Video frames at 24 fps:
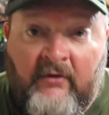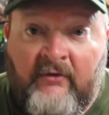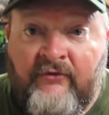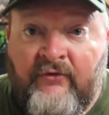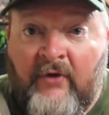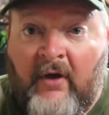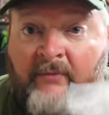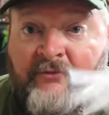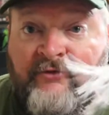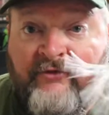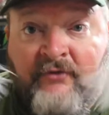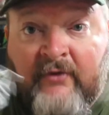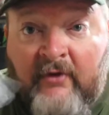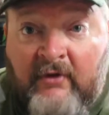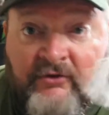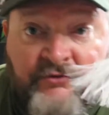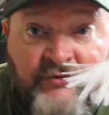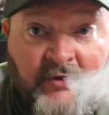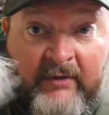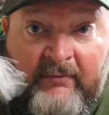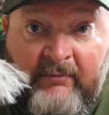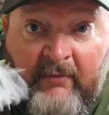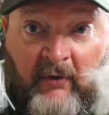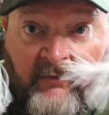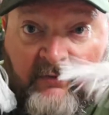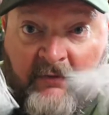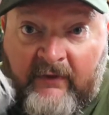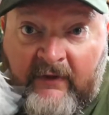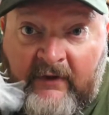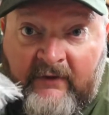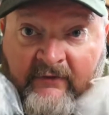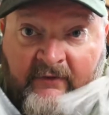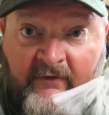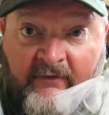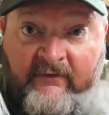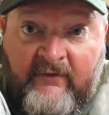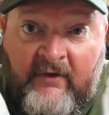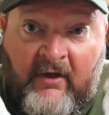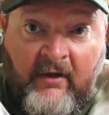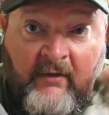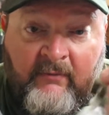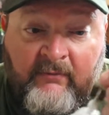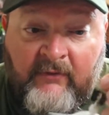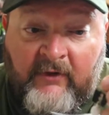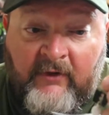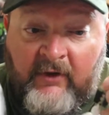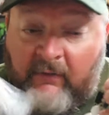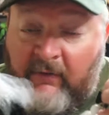So I'm just going to treat both of these the
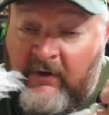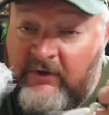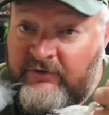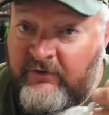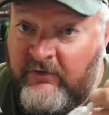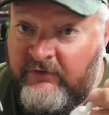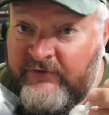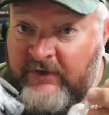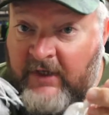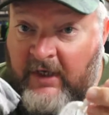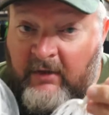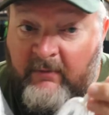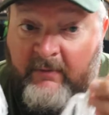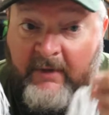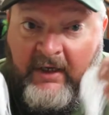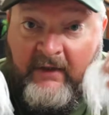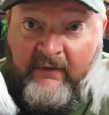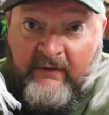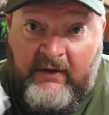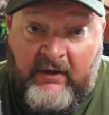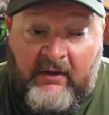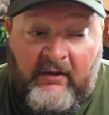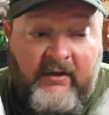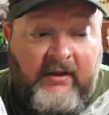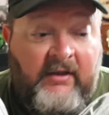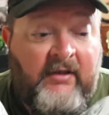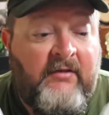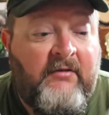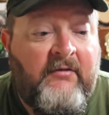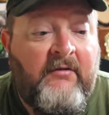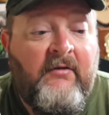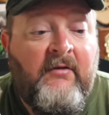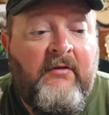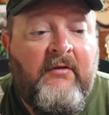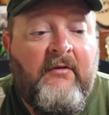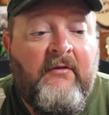same, the original chatterbait and the elite,